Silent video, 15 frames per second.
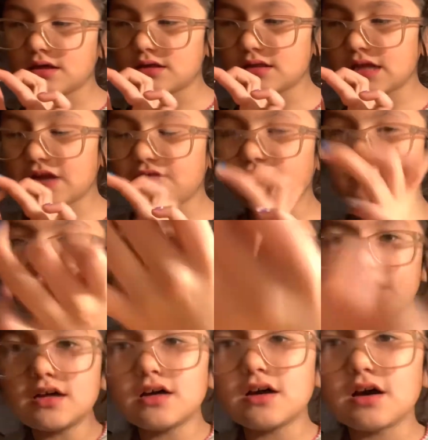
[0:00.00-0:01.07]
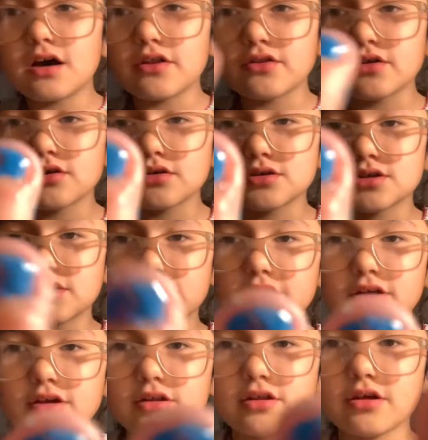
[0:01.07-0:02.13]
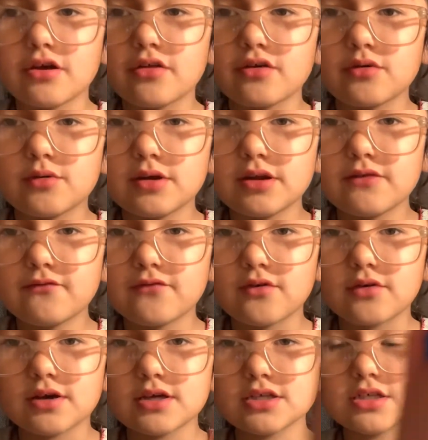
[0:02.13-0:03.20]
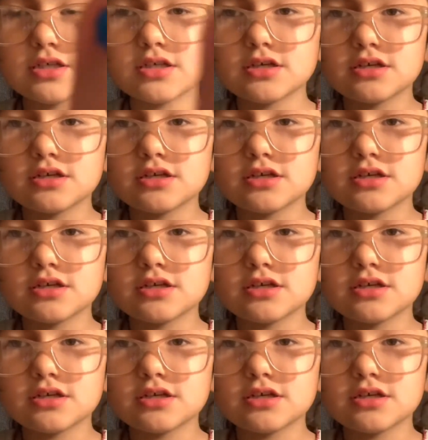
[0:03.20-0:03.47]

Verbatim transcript: That's for the other, sorry, the other one. Focus.